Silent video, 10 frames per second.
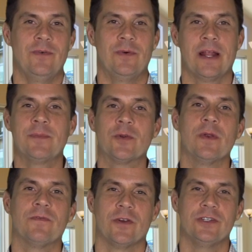What I'm going to
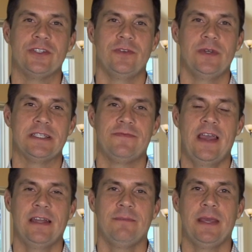refer to is
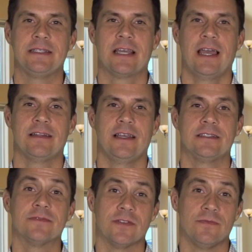Fannie Mae's
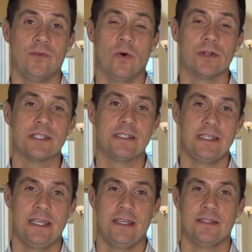guidelines for the 4
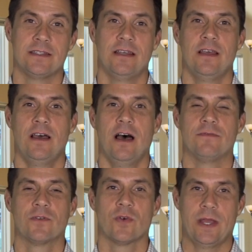C's
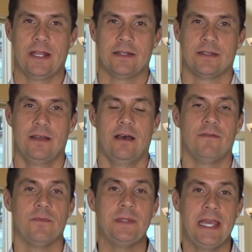of credit,
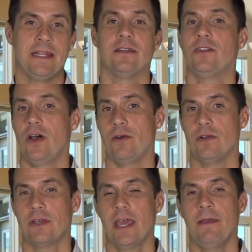of obtaining a loan,
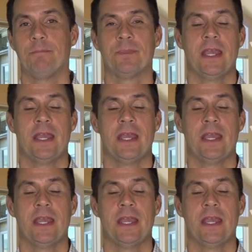okay?